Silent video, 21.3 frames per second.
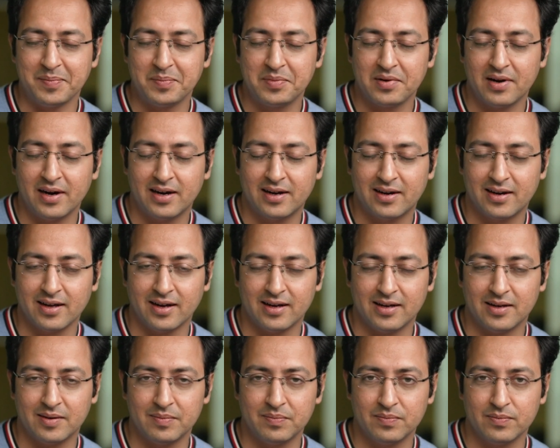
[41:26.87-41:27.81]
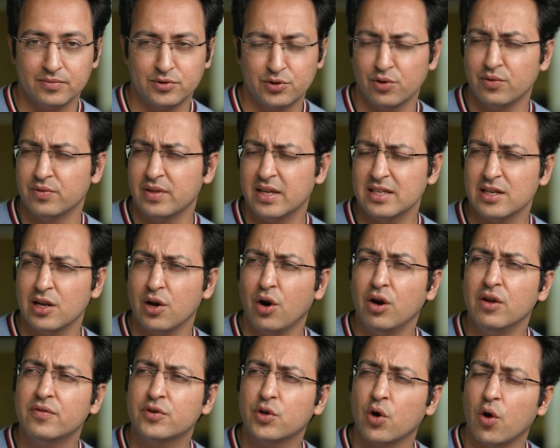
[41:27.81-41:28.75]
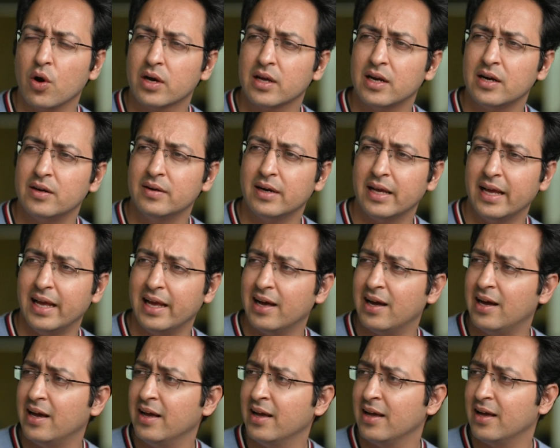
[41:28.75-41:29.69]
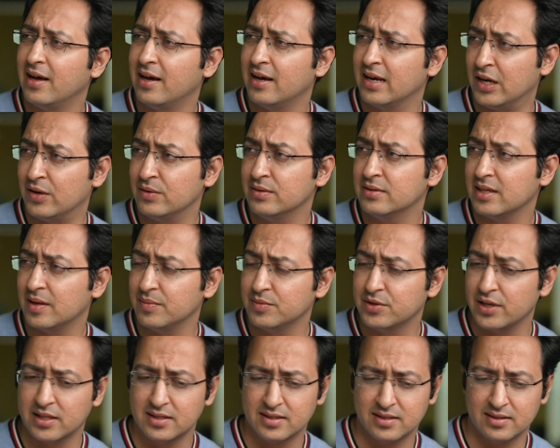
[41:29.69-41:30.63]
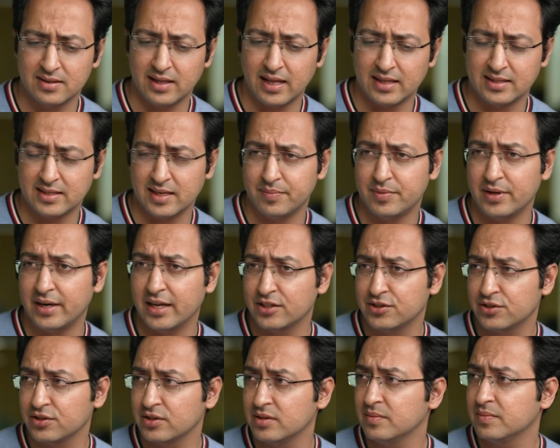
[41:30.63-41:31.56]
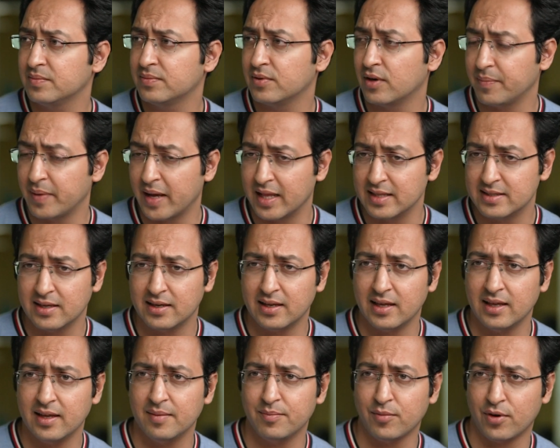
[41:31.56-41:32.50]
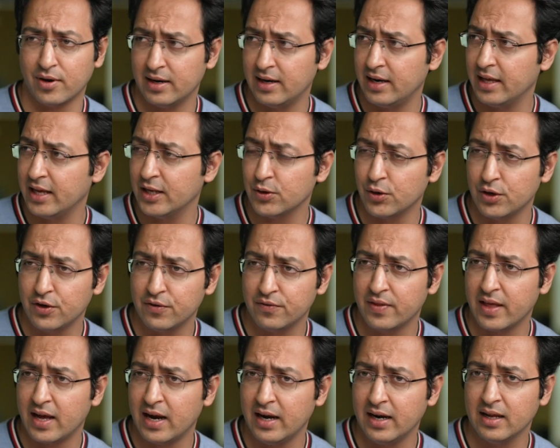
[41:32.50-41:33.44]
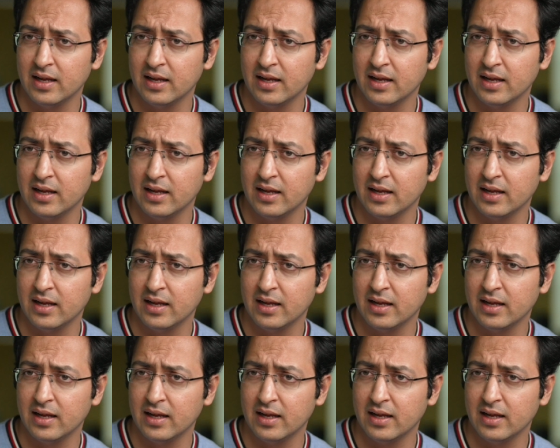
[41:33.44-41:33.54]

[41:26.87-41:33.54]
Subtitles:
But so there's a lot of talk around AI, around subjects, let's say prediction, propensity, modeling, and all of that.